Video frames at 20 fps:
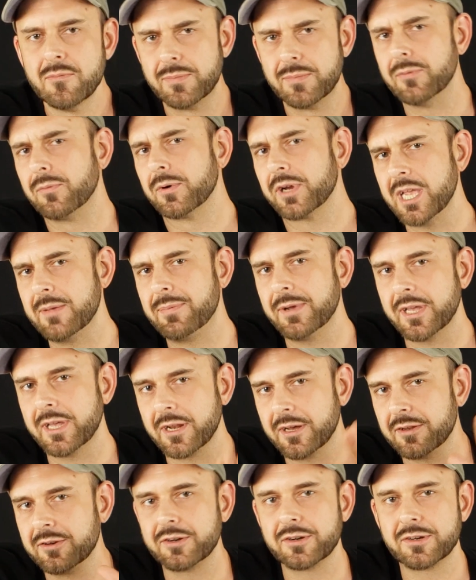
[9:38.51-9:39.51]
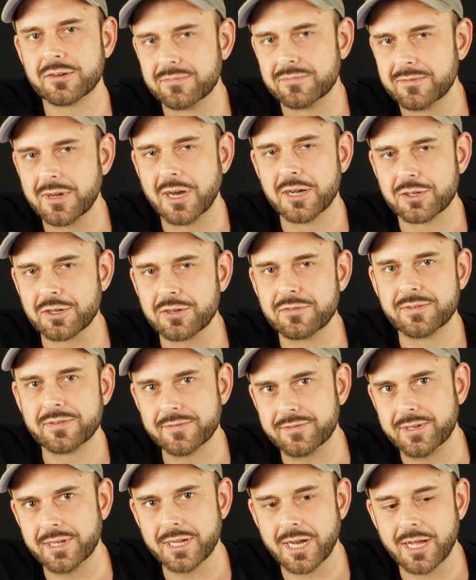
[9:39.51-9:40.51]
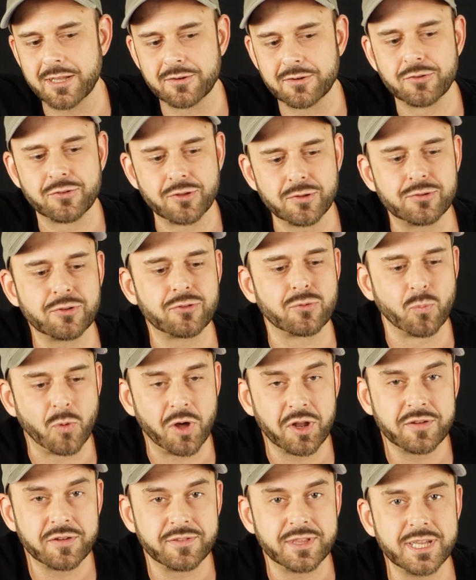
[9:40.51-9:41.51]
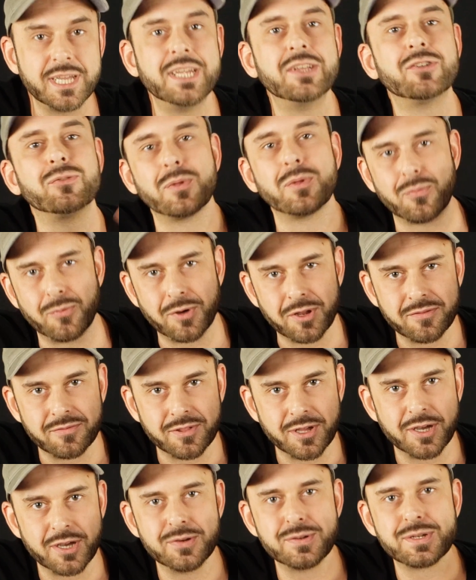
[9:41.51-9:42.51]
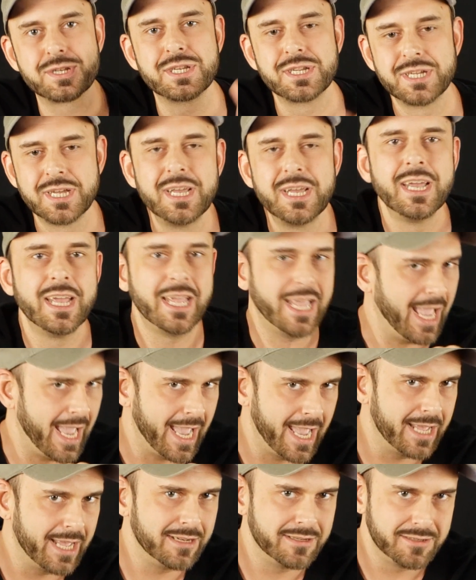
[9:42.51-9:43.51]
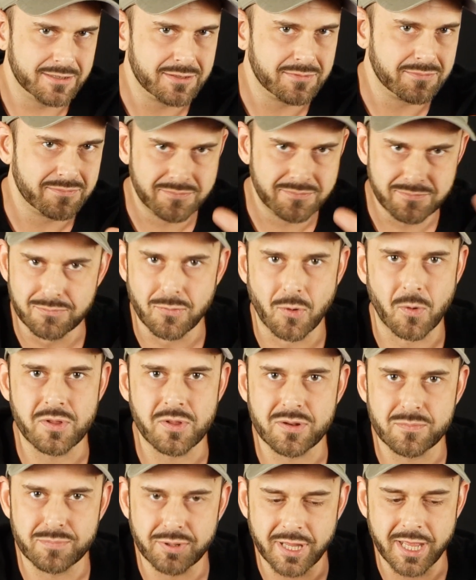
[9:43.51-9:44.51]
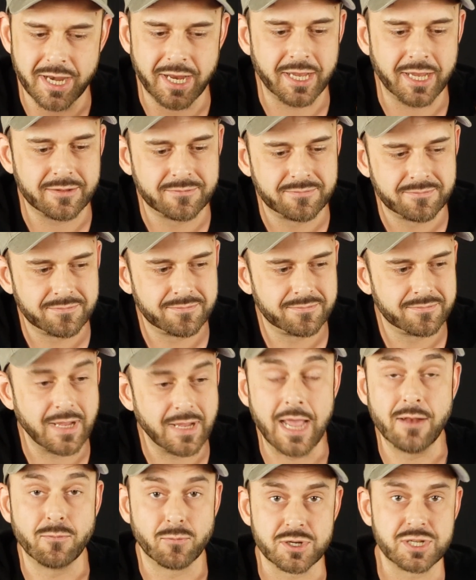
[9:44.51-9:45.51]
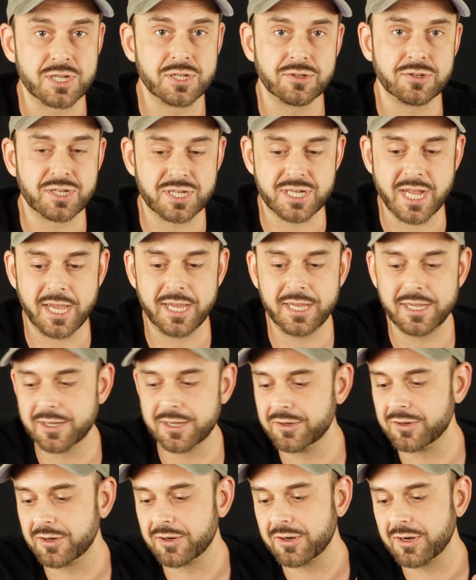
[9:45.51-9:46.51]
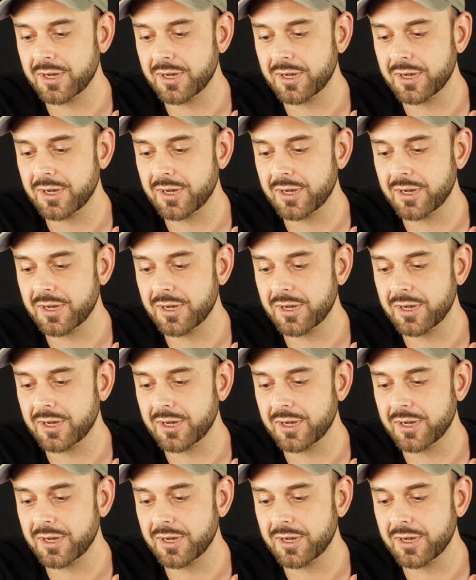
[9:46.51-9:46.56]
But we're keeping it under $150, so just one of these with one of those, and more than plenty. And we're still staying under